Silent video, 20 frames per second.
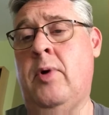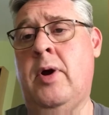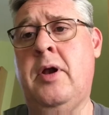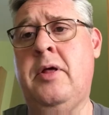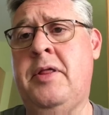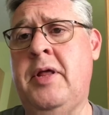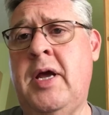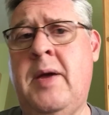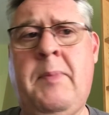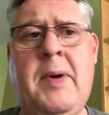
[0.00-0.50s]
We're
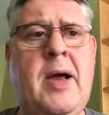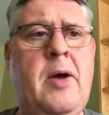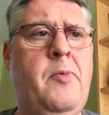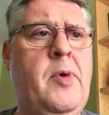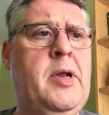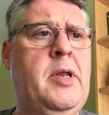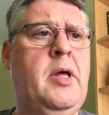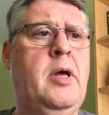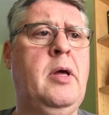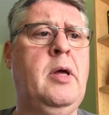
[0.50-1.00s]
going to think about
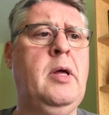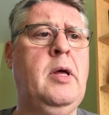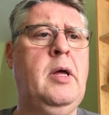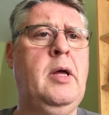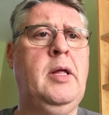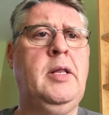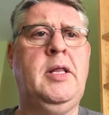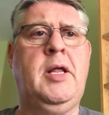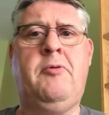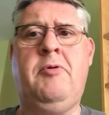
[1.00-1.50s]
whether
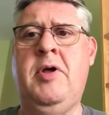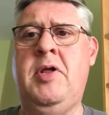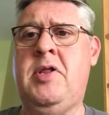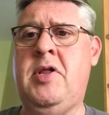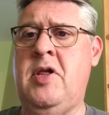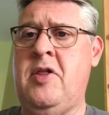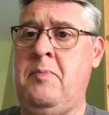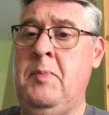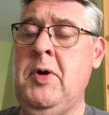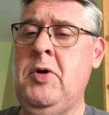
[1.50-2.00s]
there
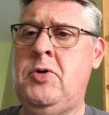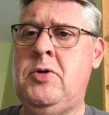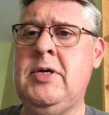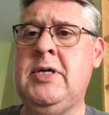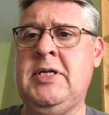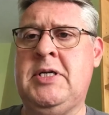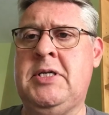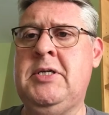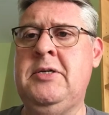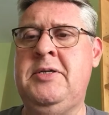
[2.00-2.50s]
is this
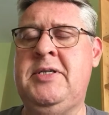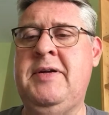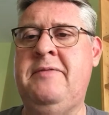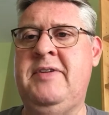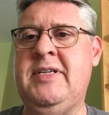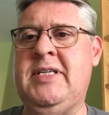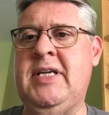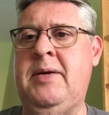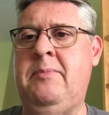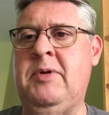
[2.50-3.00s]
mutual
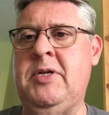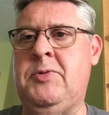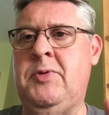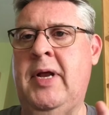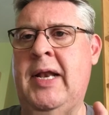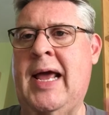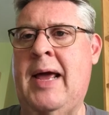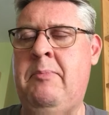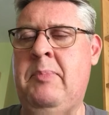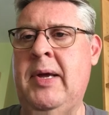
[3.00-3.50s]
exclusivity
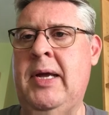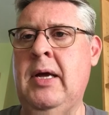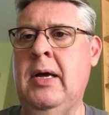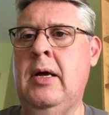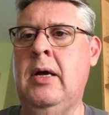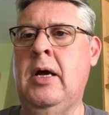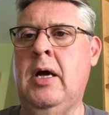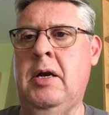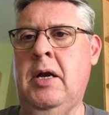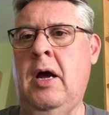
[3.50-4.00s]
between happy
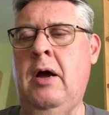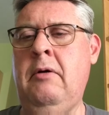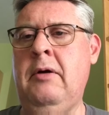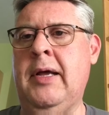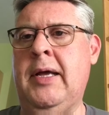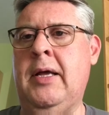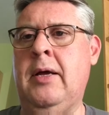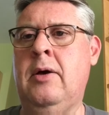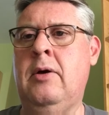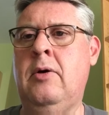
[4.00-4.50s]
and
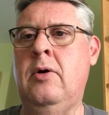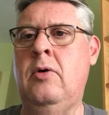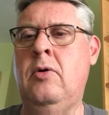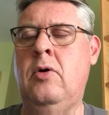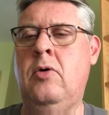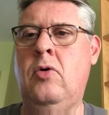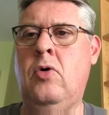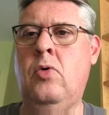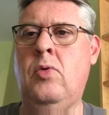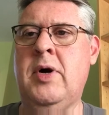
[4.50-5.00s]
holy,
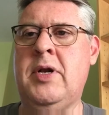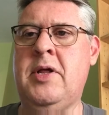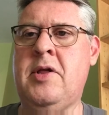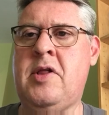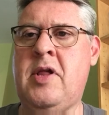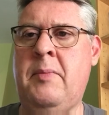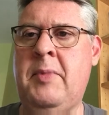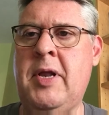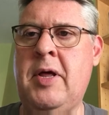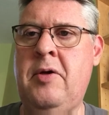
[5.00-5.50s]
or whether
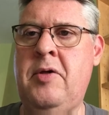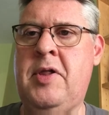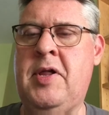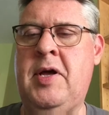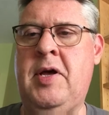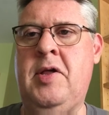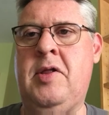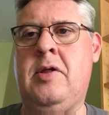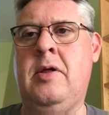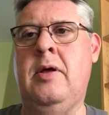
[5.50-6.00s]
some of those
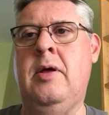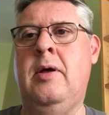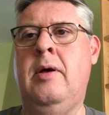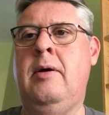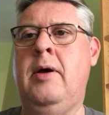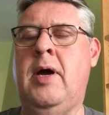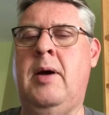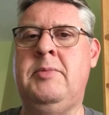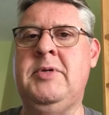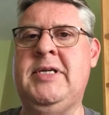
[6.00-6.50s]
things
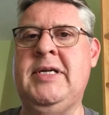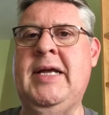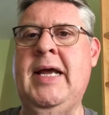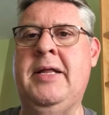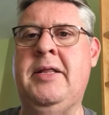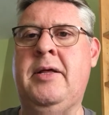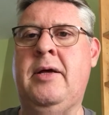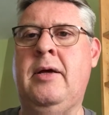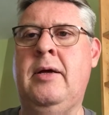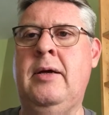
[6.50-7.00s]
come
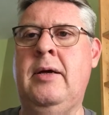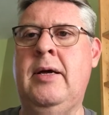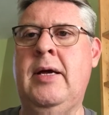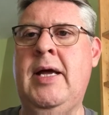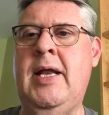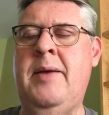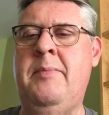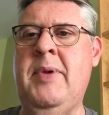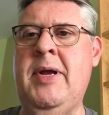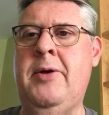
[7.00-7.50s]
together
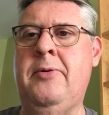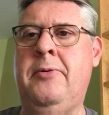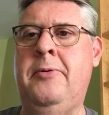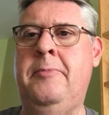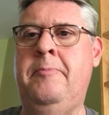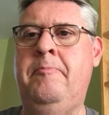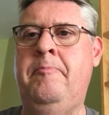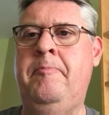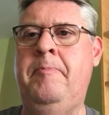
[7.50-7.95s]
in the middle,